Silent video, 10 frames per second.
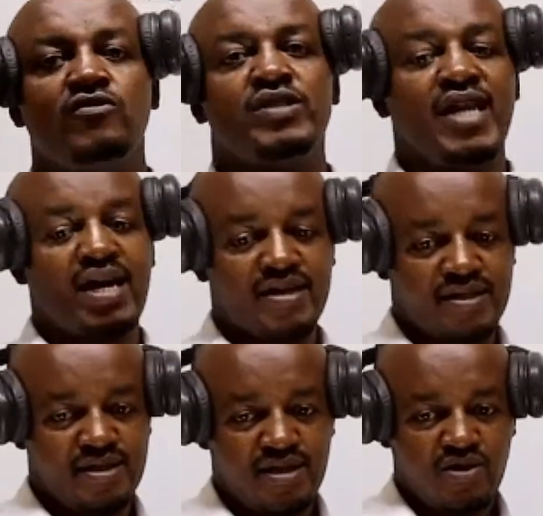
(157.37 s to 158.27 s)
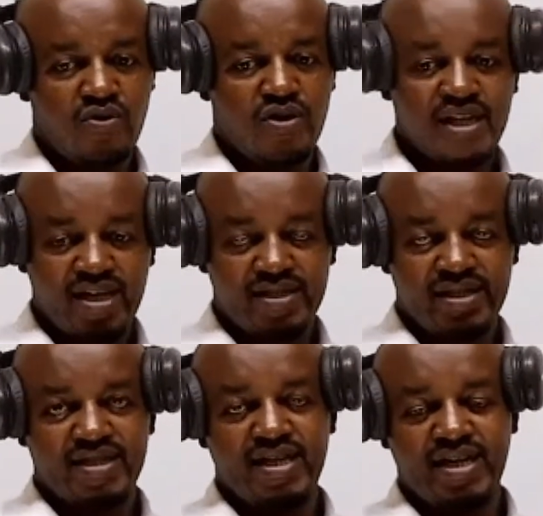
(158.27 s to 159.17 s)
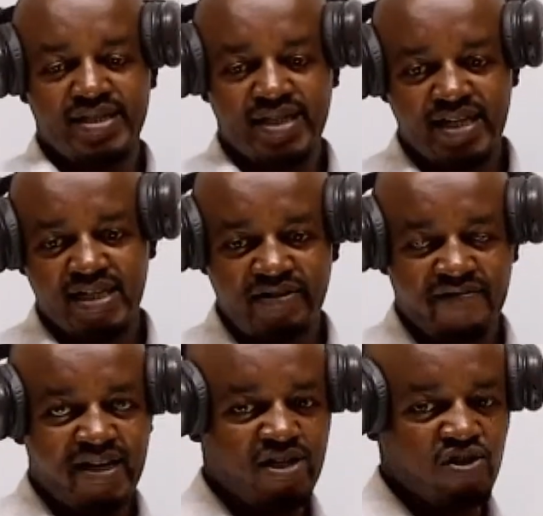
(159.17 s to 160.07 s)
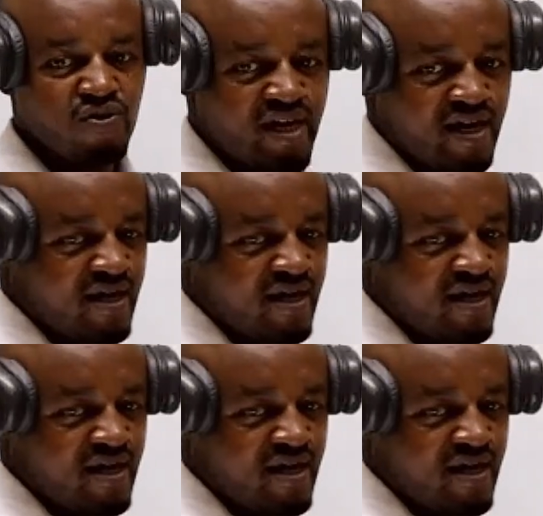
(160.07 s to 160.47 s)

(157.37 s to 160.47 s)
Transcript: tax, which arises in a certain financial year,